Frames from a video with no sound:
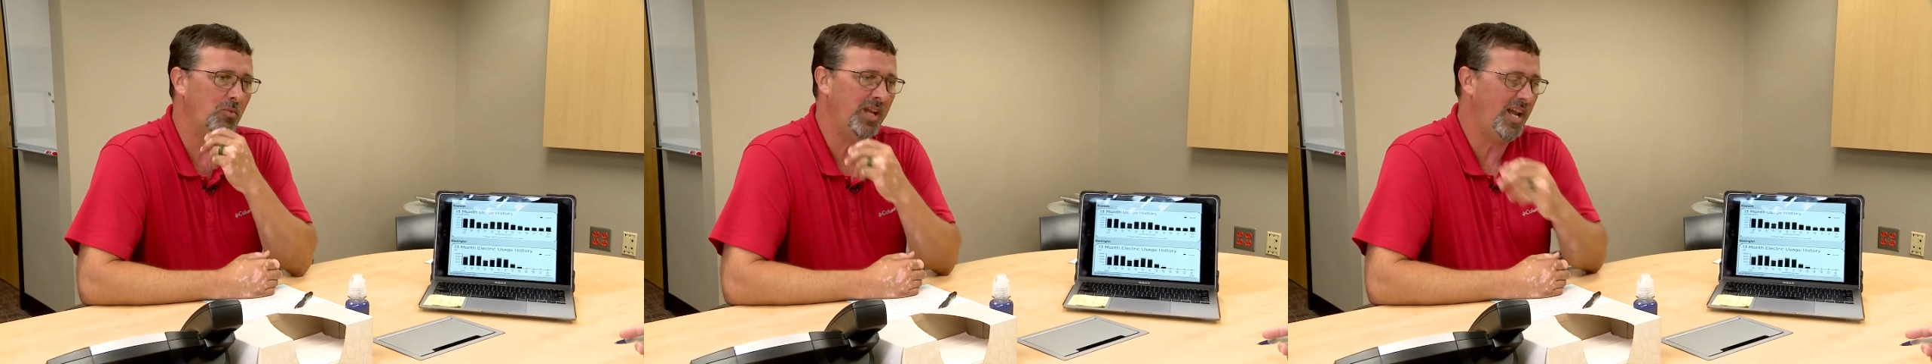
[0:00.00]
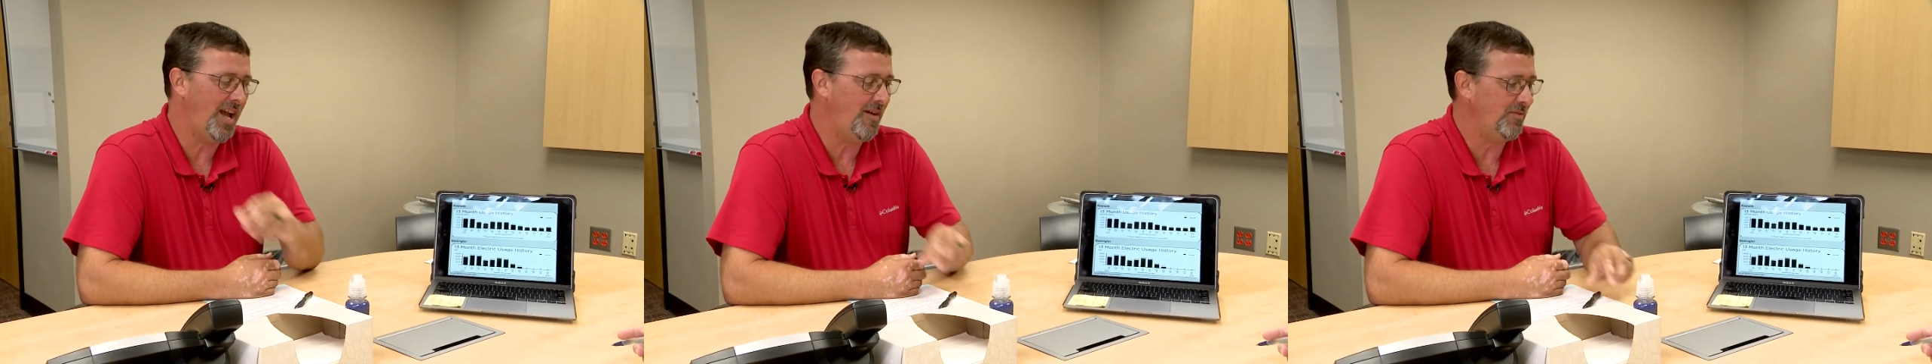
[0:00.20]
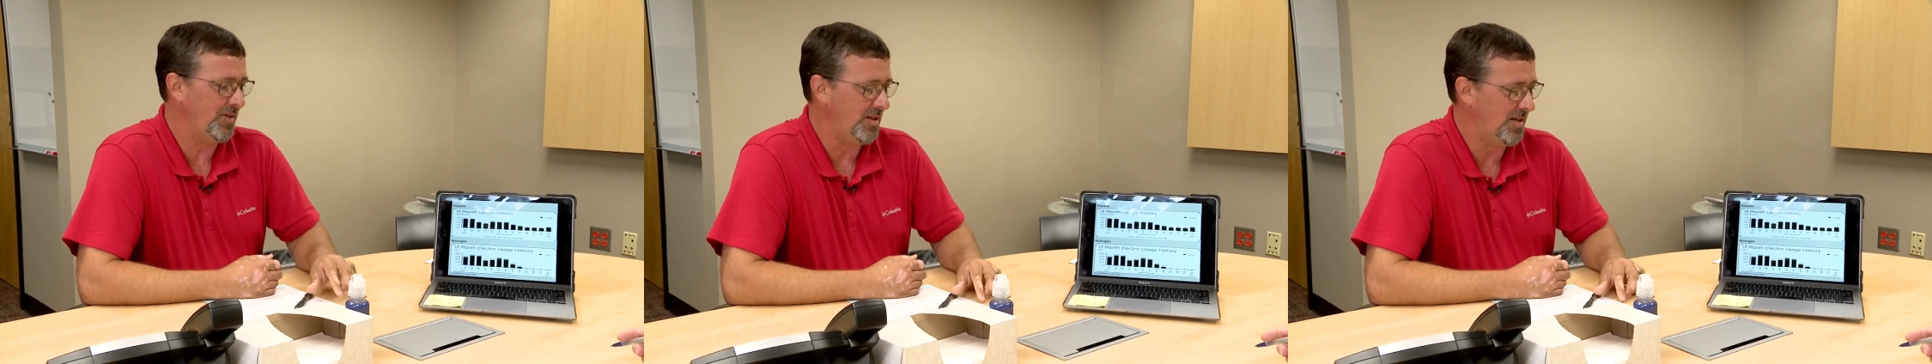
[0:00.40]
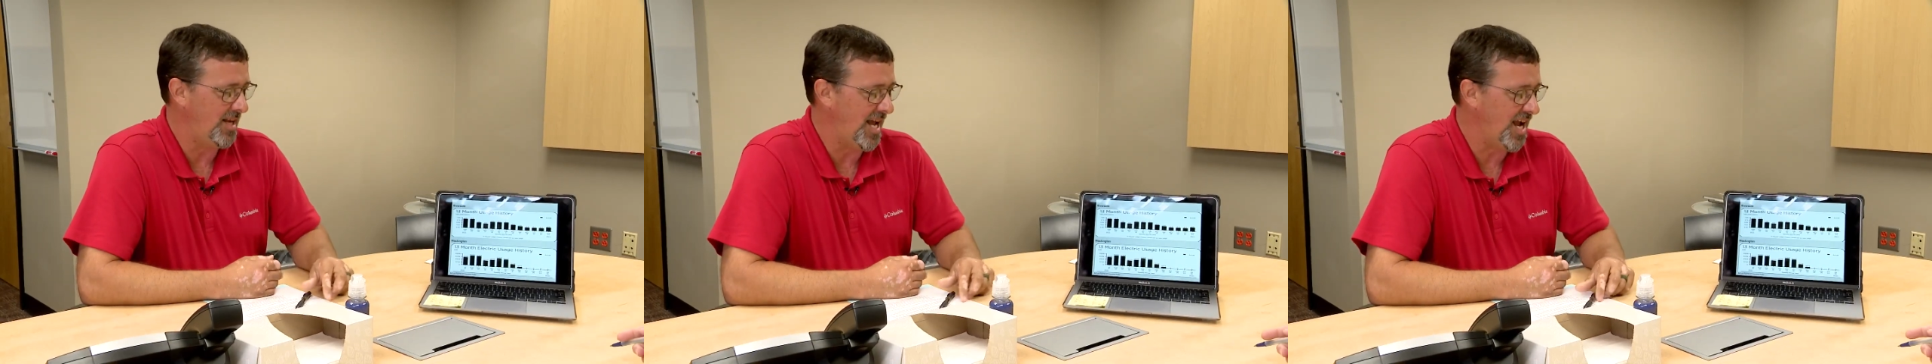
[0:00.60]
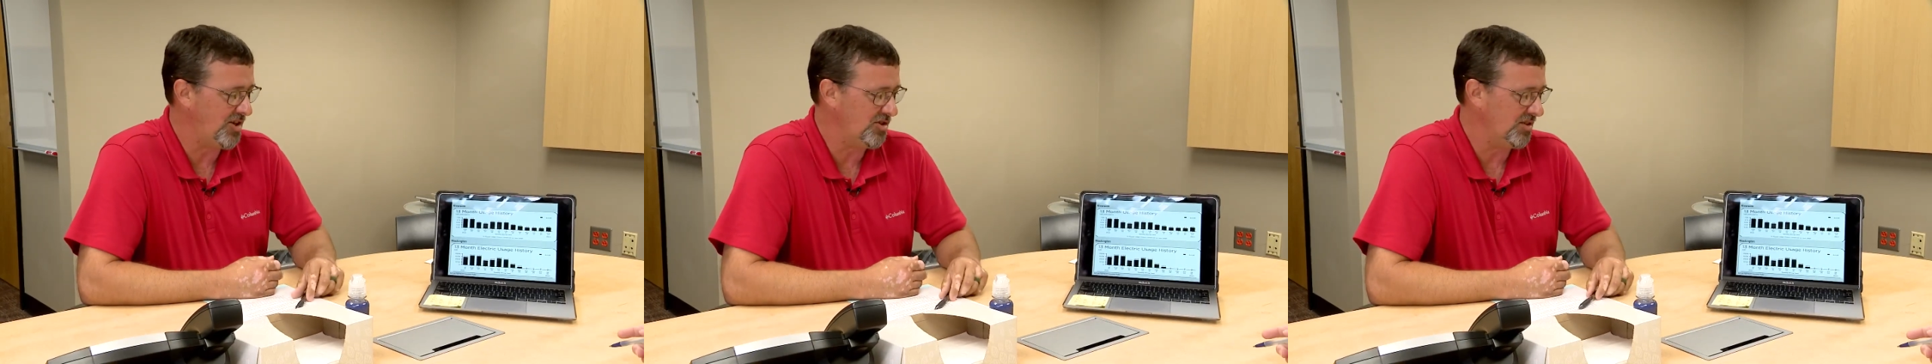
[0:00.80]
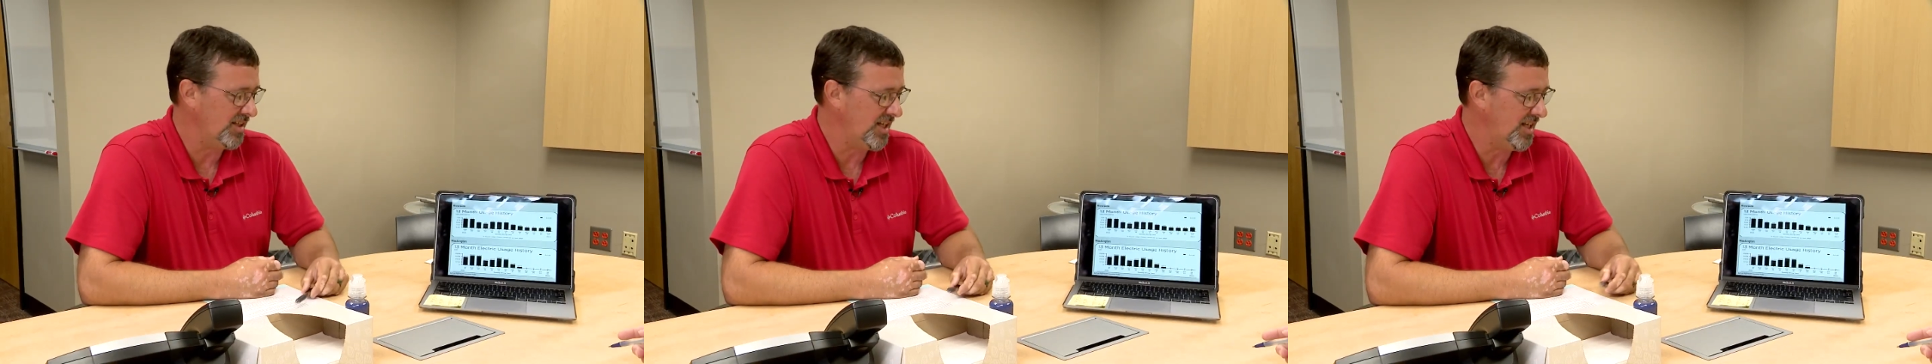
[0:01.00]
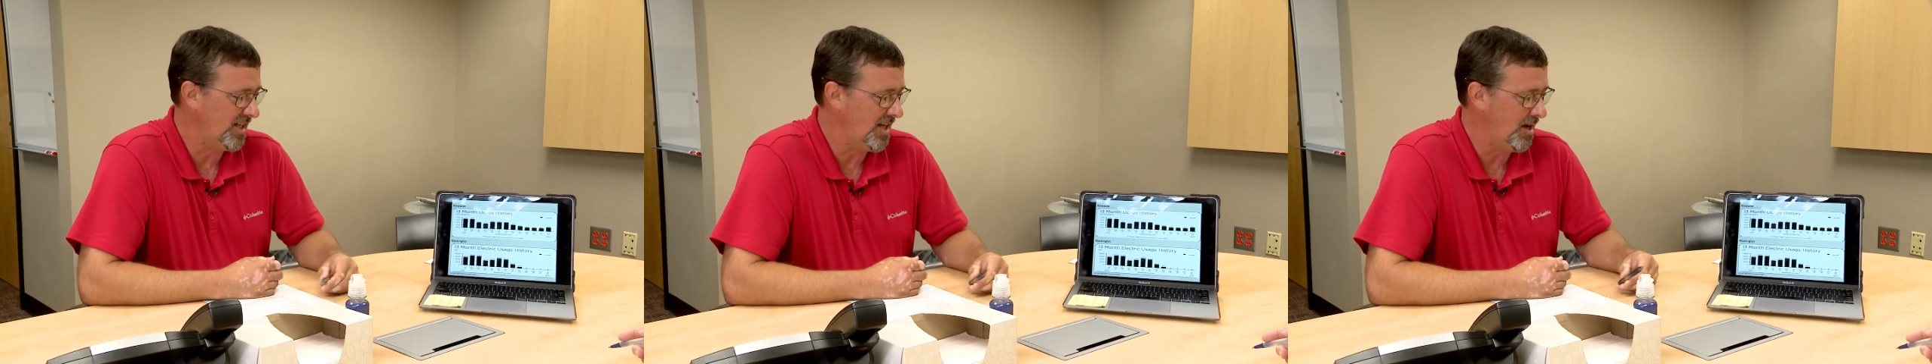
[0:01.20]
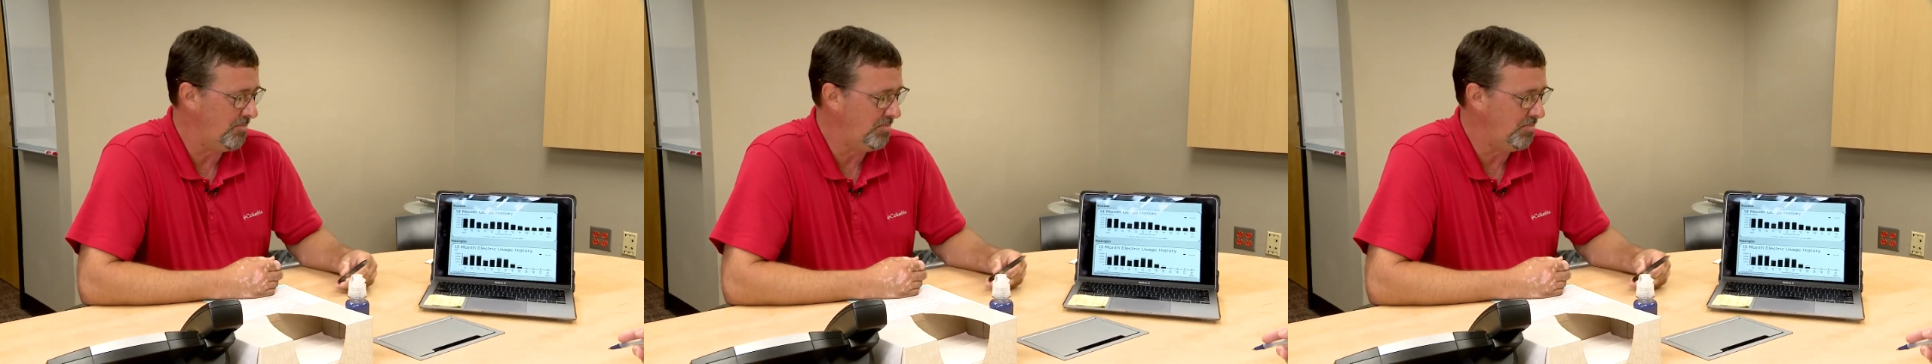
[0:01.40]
We have actually a